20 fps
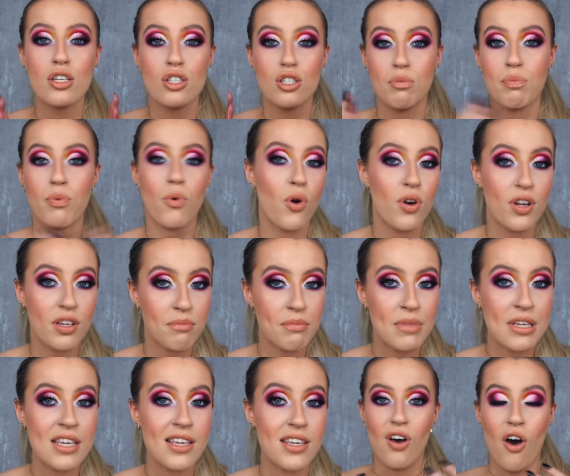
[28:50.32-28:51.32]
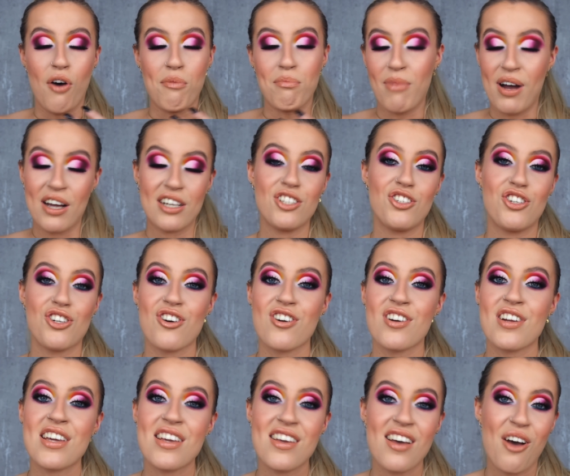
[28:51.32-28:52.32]
supporting me on my
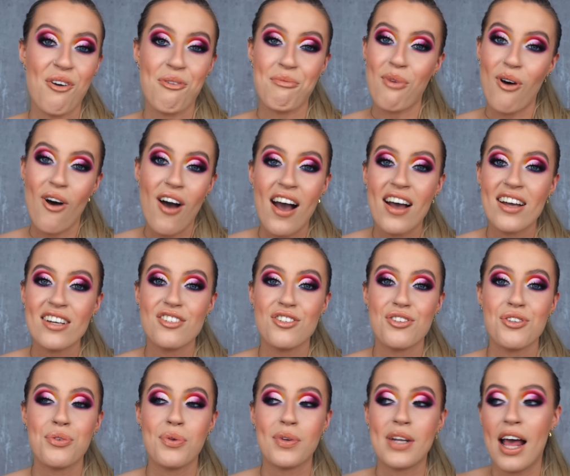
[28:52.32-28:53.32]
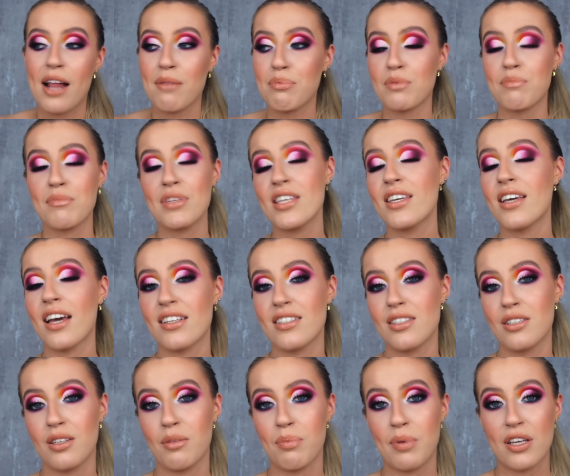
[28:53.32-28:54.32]
journey and what I do and helping me get
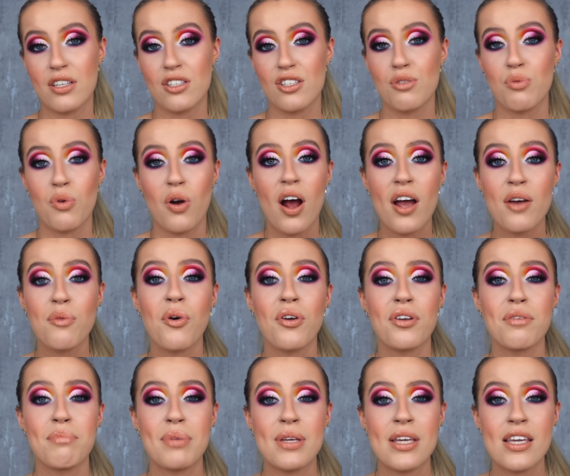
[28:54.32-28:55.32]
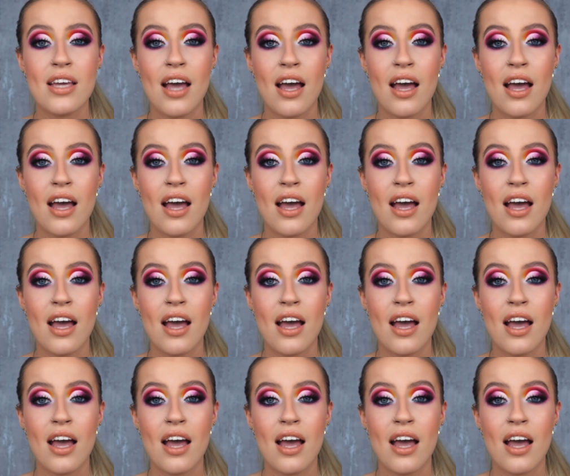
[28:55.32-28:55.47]
to the places where I want to be.